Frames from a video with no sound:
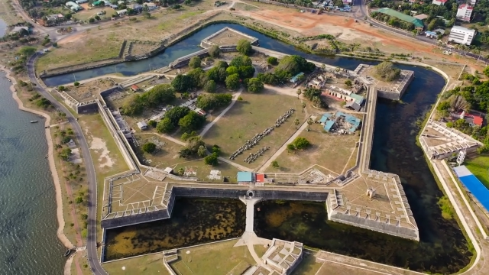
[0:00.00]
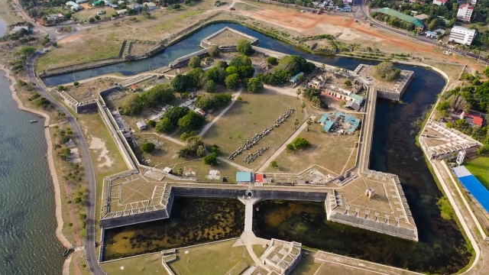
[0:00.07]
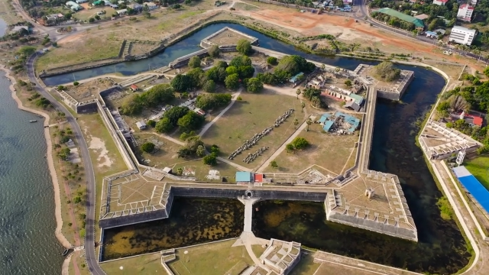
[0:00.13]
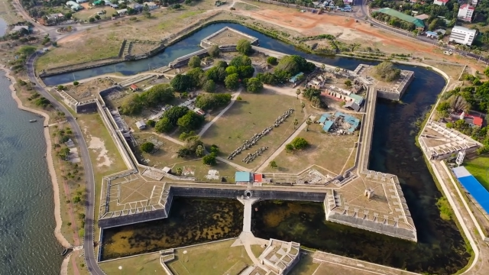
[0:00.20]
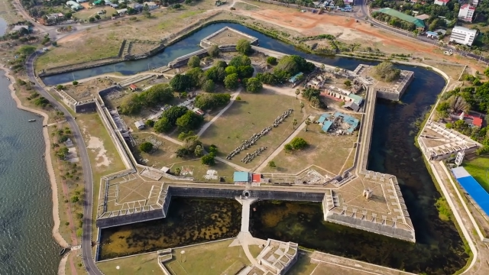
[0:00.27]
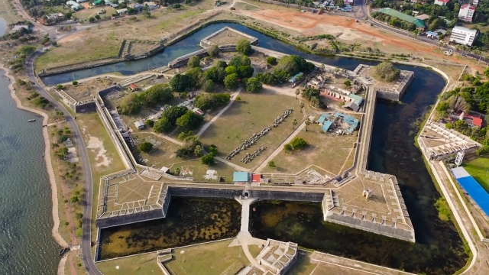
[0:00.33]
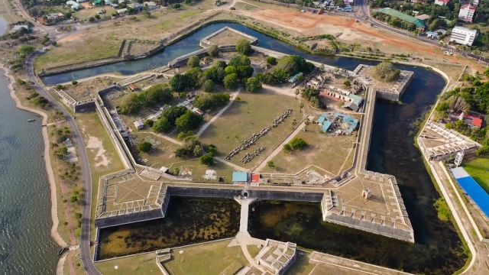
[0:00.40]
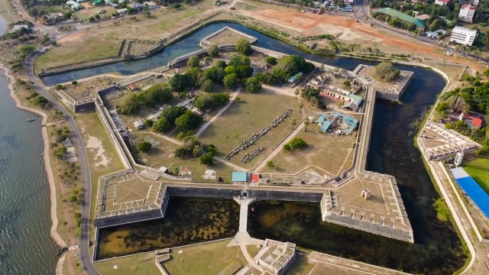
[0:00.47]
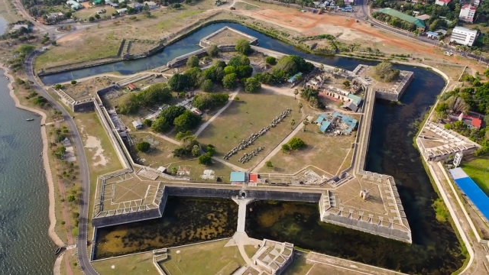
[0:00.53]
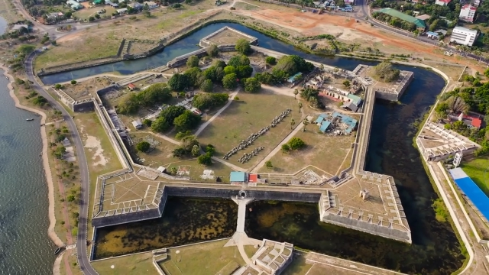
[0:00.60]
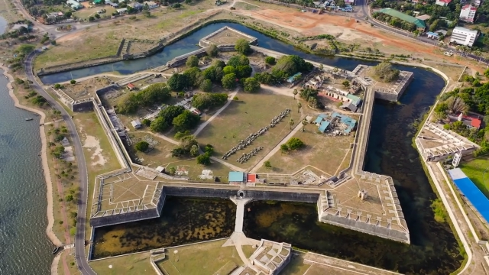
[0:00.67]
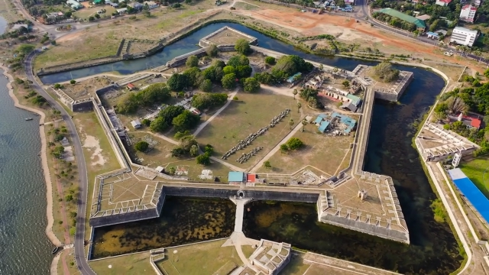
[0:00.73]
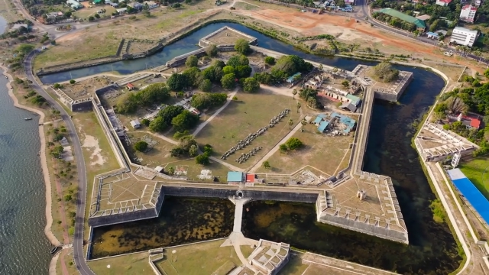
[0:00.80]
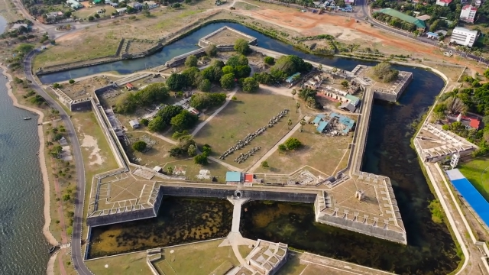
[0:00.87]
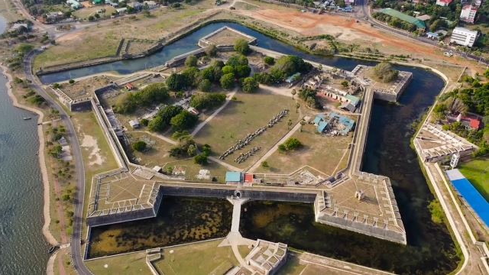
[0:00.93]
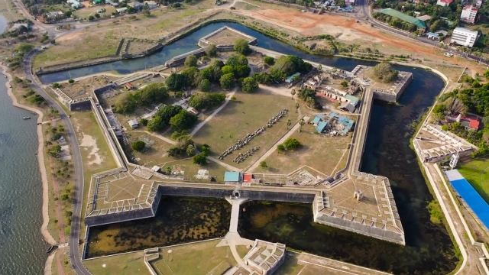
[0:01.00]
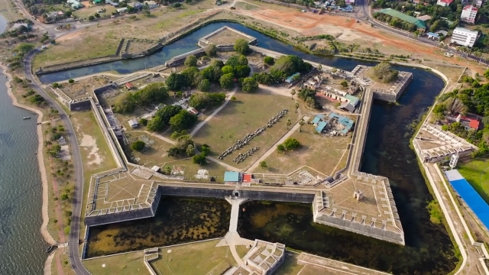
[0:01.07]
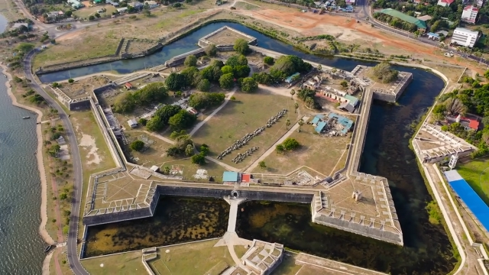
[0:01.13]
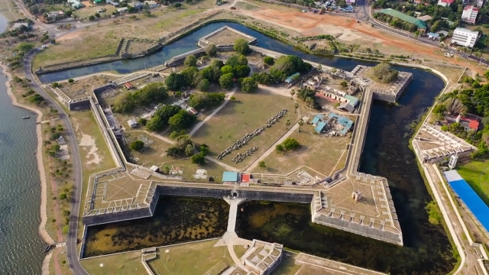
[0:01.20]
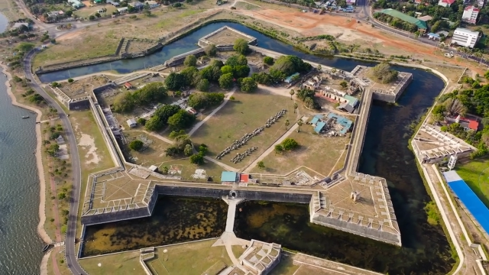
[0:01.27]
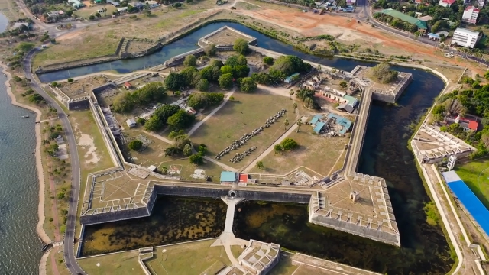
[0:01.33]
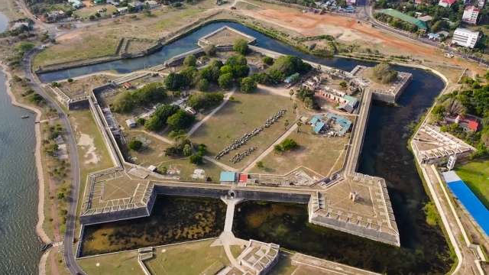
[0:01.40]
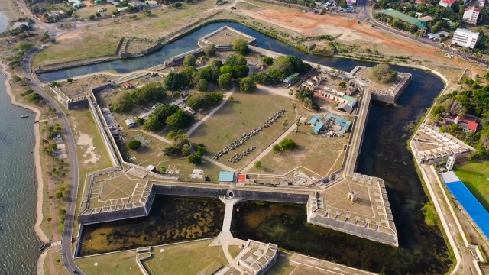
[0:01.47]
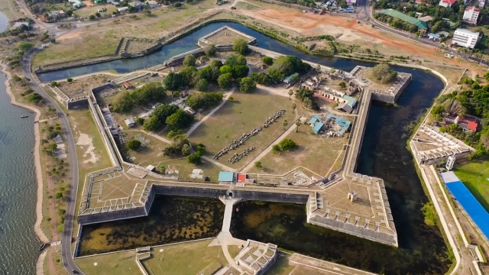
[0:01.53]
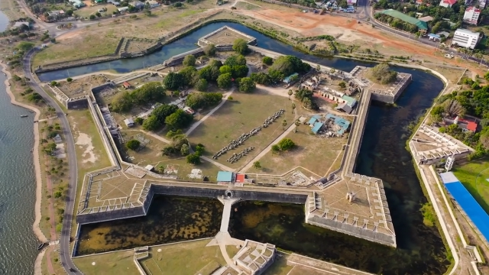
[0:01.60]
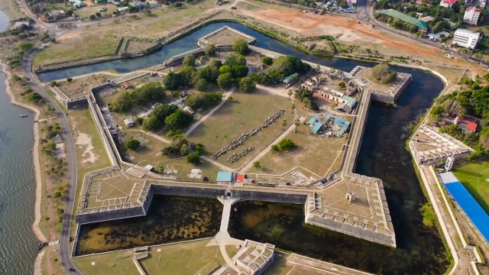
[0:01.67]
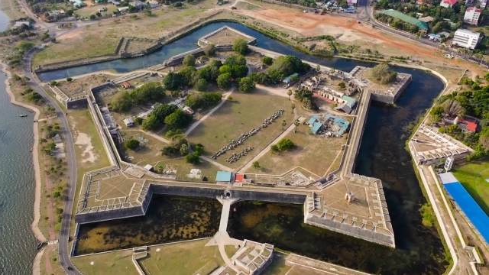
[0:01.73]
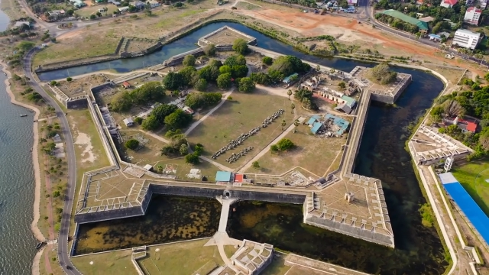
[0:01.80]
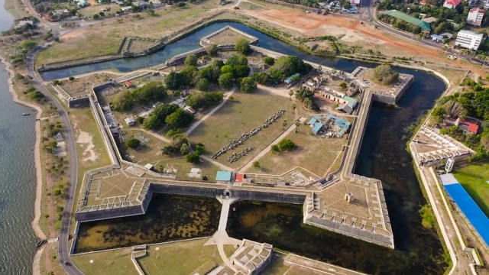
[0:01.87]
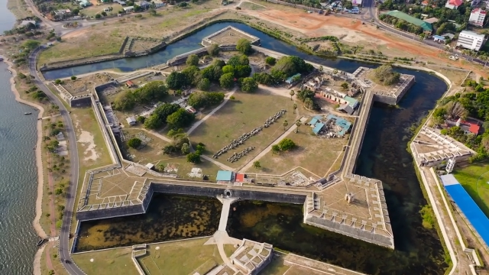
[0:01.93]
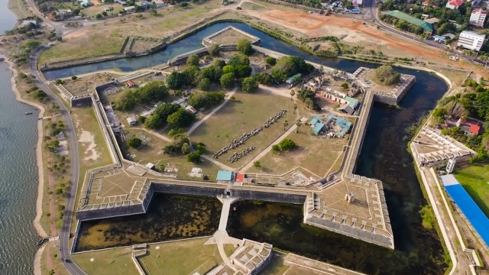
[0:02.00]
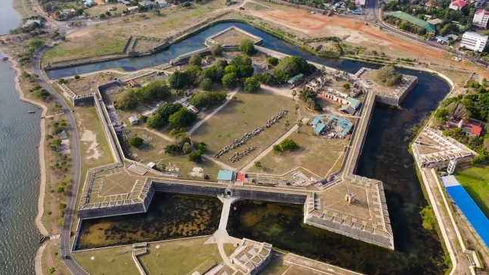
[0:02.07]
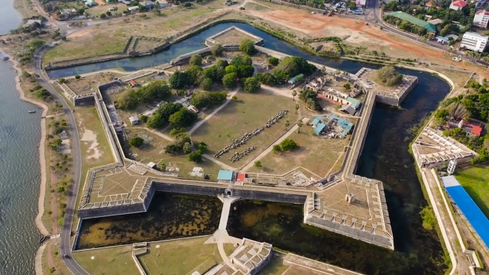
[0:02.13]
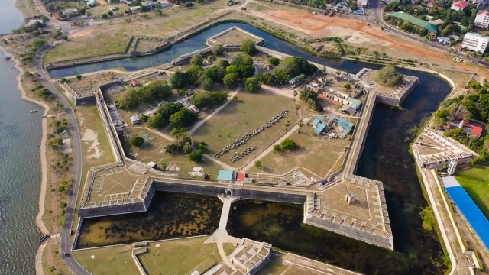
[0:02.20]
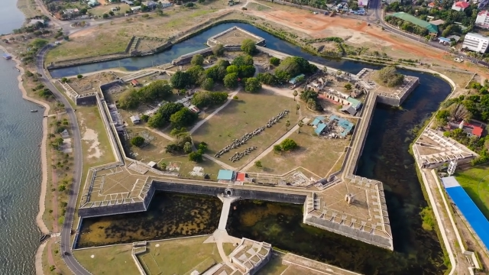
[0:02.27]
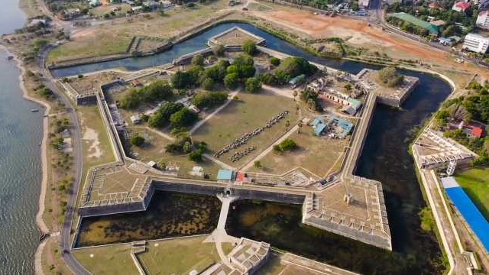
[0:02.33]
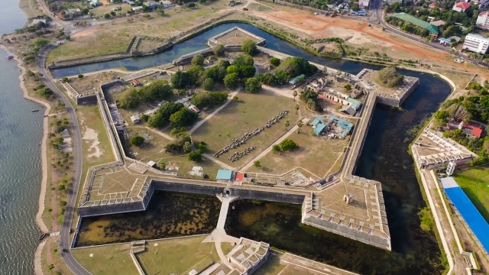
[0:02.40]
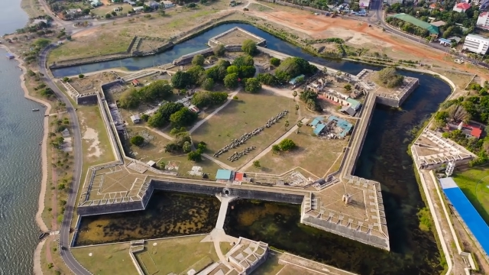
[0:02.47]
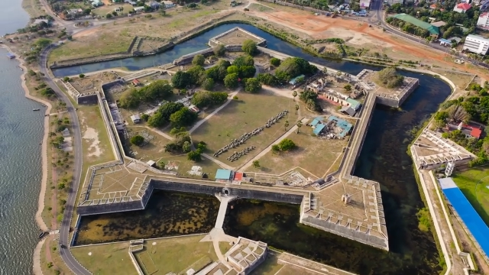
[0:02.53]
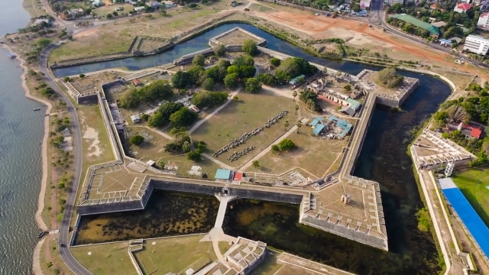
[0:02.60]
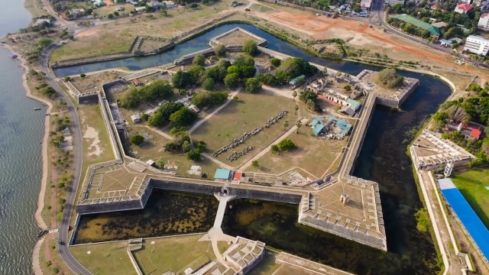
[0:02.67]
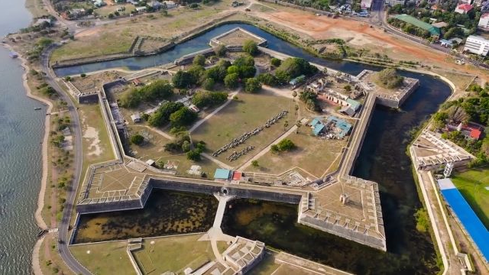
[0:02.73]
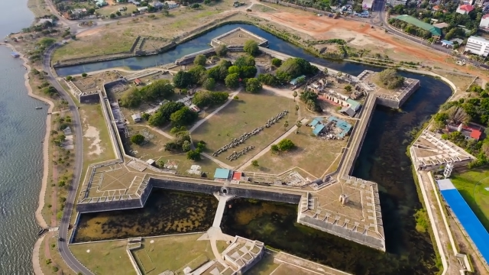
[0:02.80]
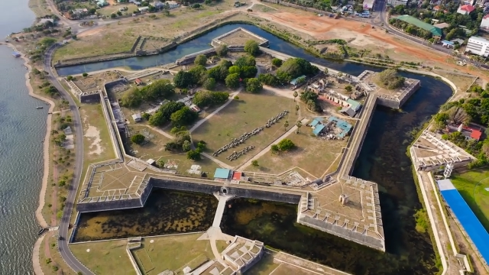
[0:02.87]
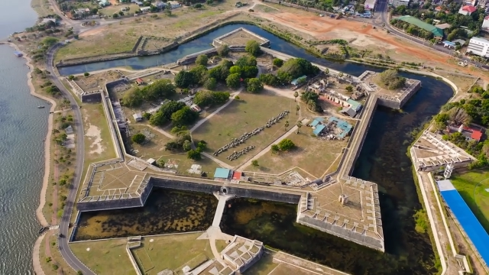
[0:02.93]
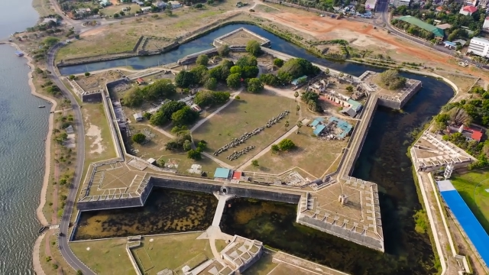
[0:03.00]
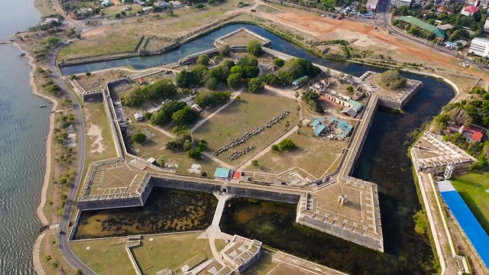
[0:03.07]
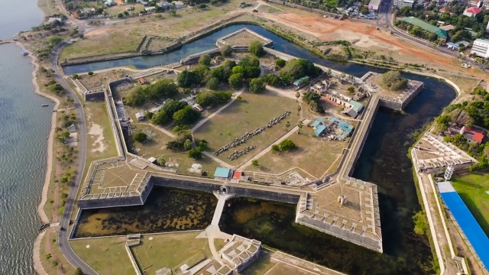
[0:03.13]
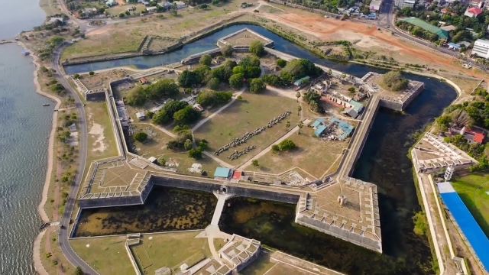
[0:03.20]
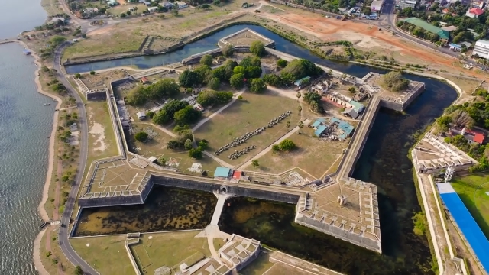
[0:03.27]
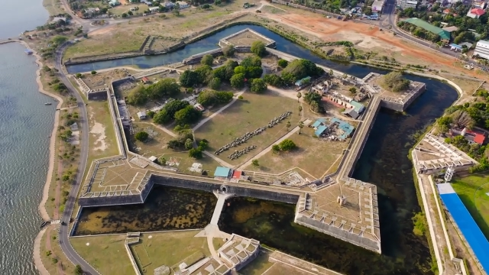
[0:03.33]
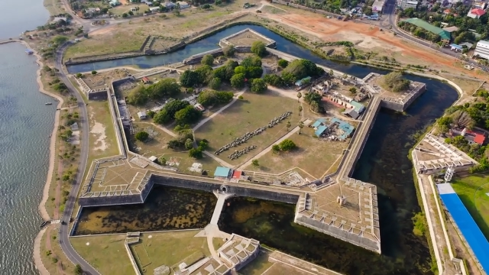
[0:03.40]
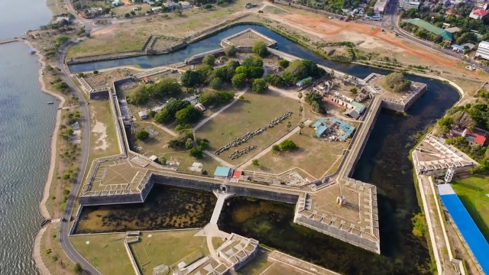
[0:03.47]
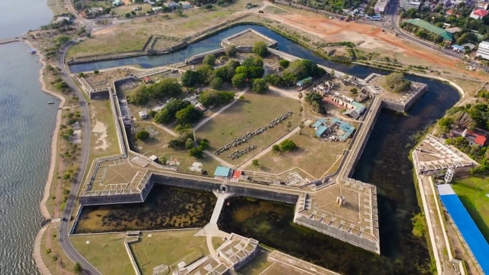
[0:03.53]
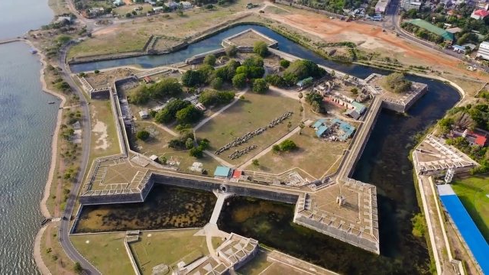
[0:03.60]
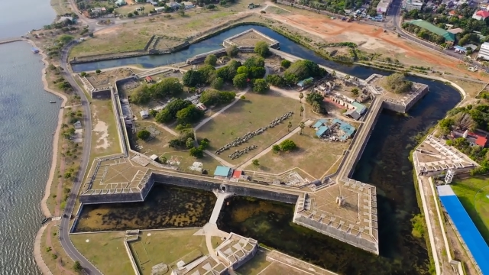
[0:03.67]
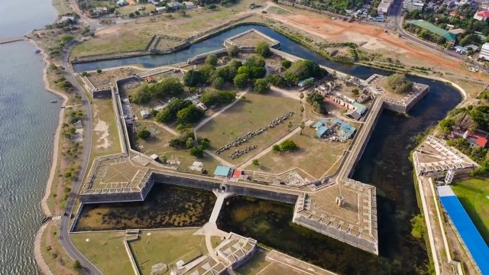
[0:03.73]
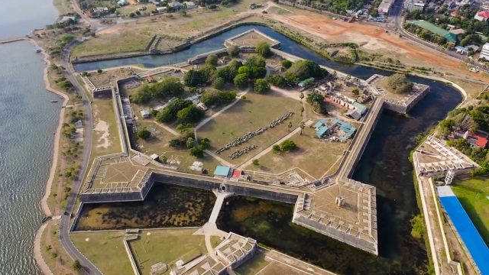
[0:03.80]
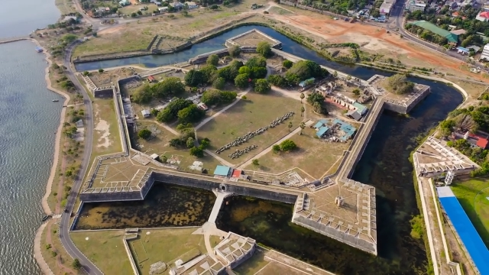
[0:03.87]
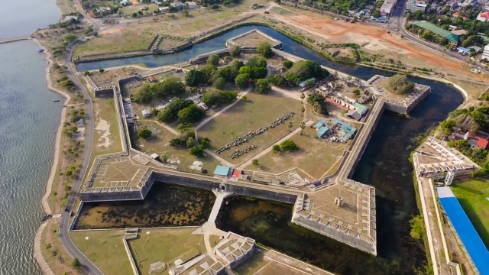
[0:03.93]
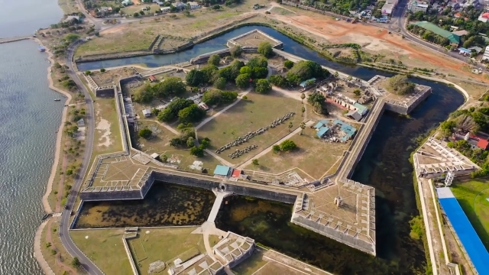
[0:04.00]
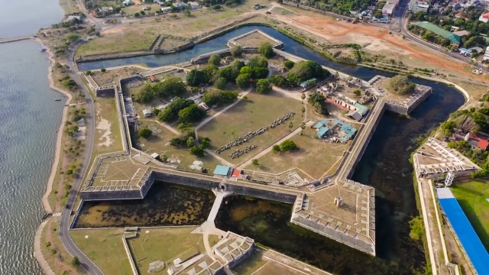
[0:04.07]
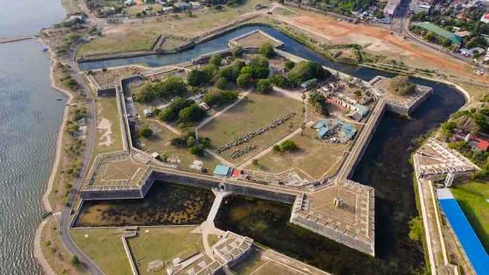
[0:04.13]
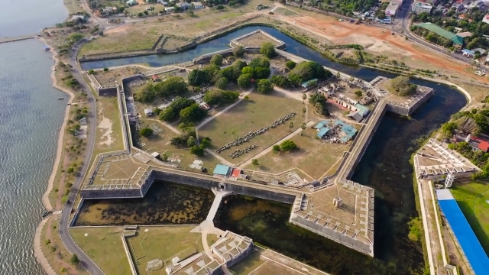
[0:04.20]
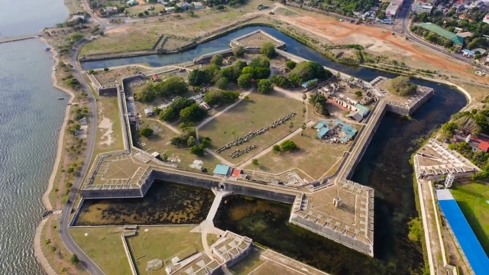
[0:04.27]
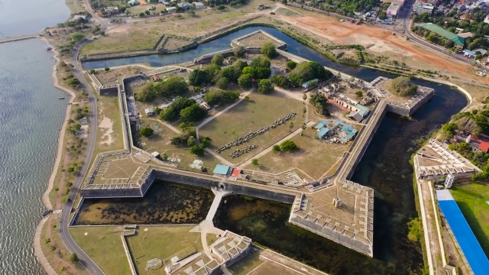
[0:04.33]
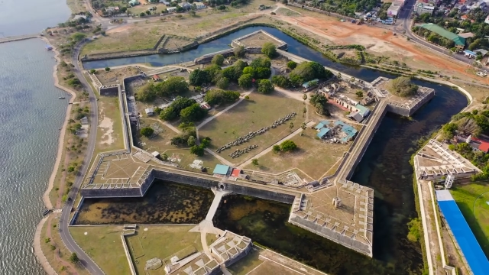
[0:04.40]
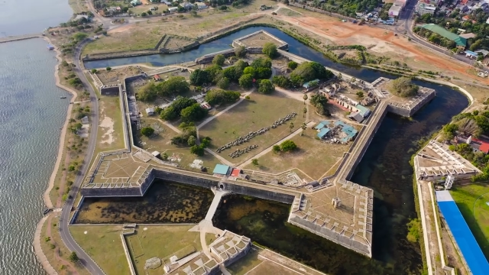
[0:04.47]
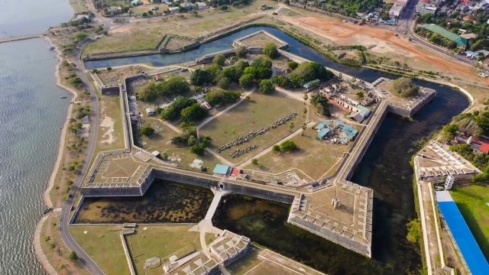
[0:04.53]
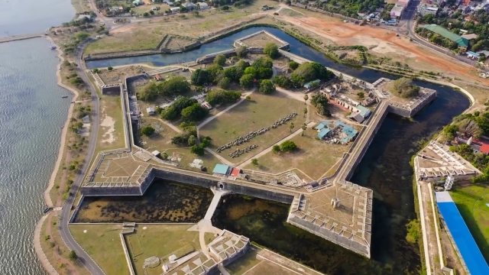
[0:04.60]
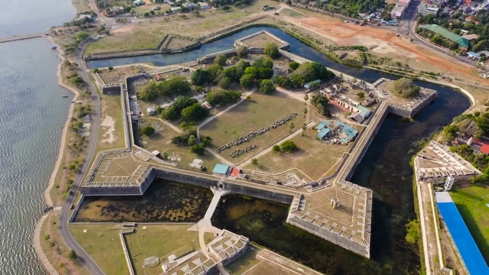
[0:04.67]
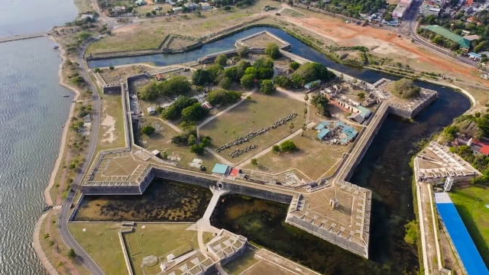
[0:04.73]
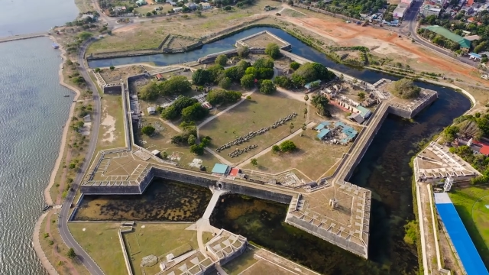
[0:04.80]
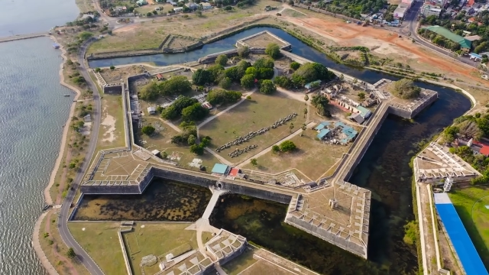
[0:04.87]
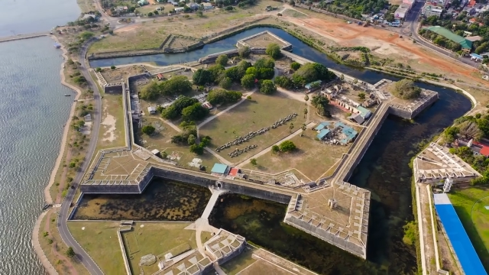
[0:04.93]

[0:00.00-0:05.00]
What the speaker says: (no speaker visible)